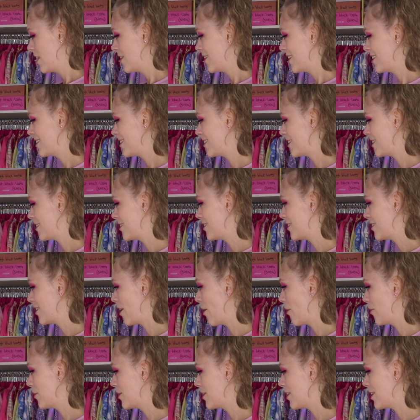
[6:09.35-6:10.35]
This is so
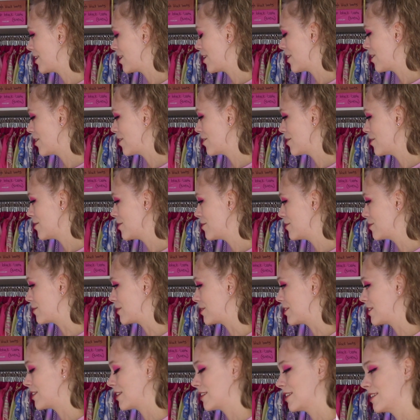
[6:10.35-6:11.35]

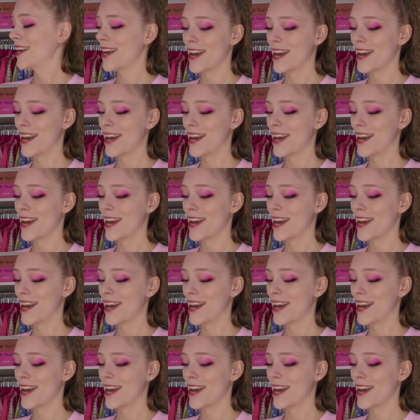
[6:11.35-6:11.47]
cute.